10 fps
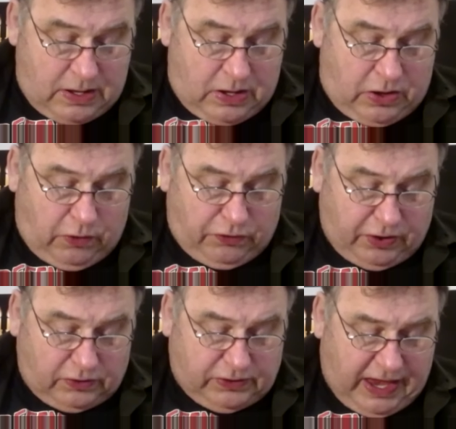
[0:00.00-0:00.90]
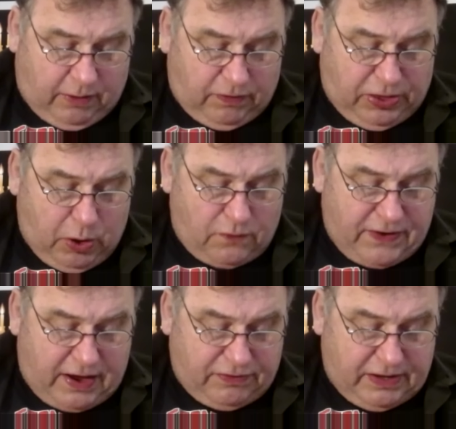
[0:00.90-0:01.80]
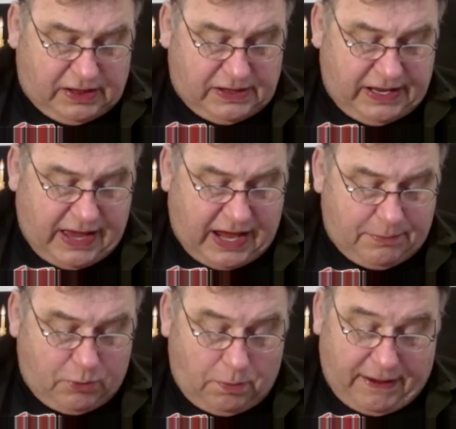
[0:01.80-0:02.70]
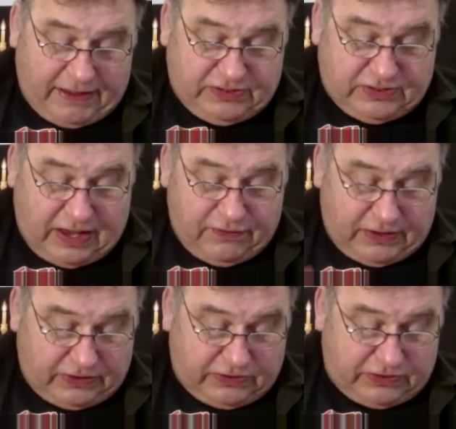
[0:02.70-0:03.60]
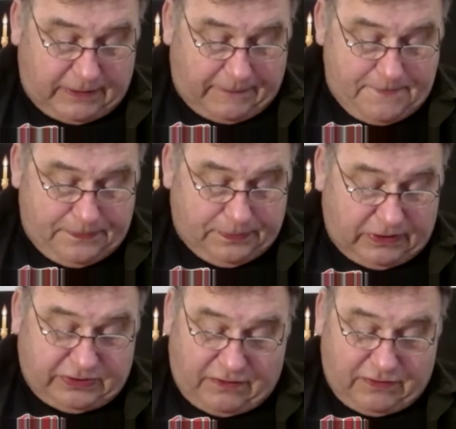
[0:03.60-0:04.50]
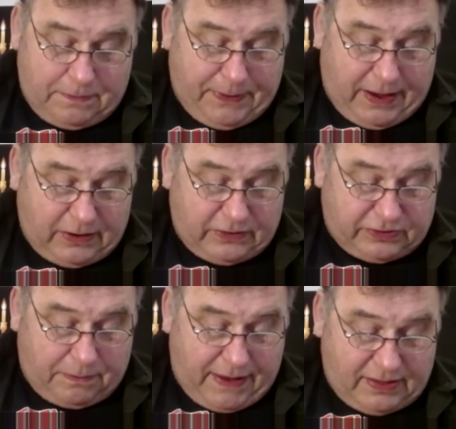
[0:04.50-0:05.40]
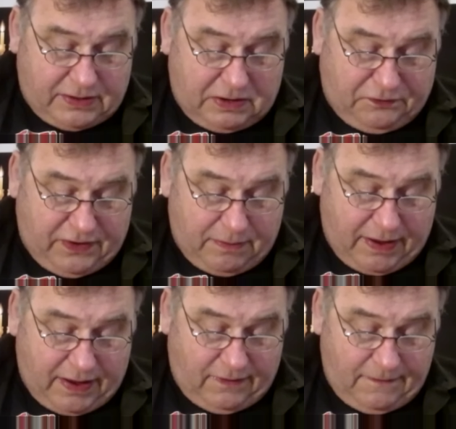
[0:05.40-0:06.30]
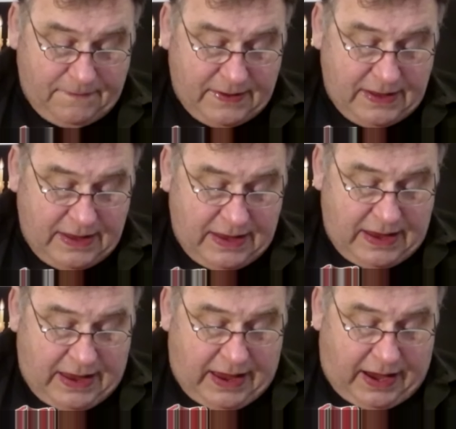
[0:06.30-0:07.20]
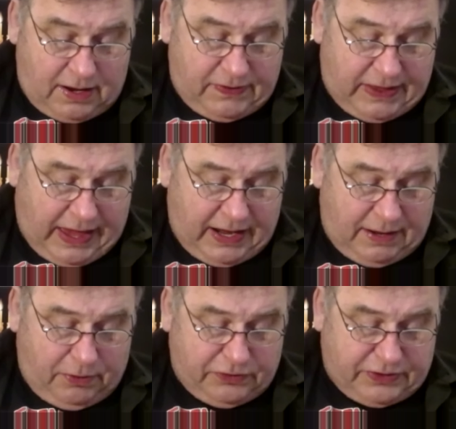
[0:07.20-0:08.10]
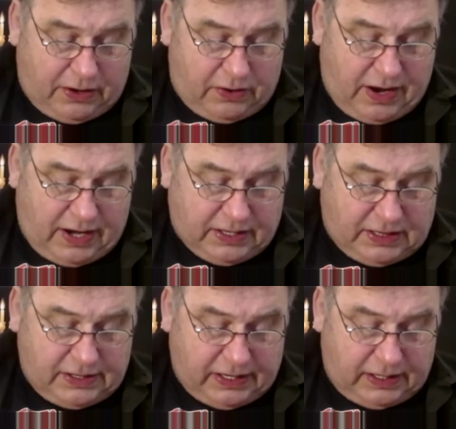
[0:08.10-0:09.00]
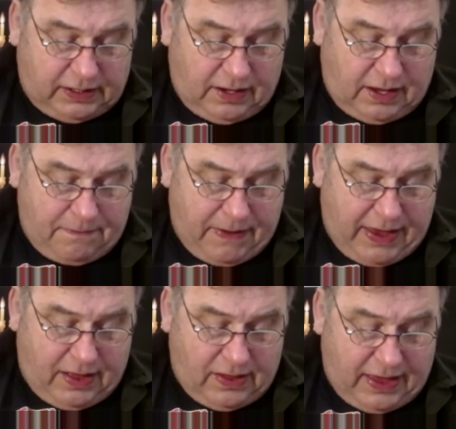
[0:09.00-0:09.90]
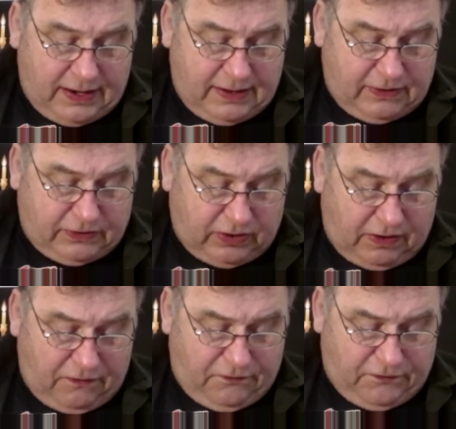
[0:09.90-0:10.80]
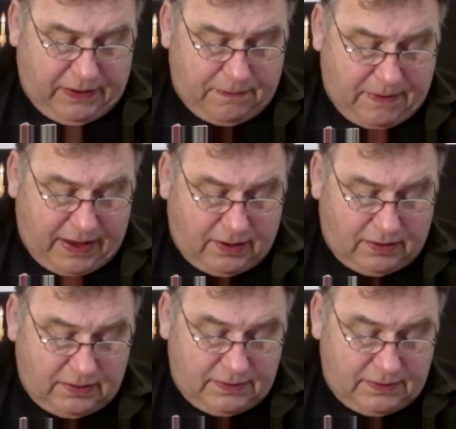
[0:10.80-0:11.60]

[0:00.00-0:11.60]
You shall take with you of every clean animal by sevens, seven pairs, a male and a female, and of the animals that are not clean, a male and his female.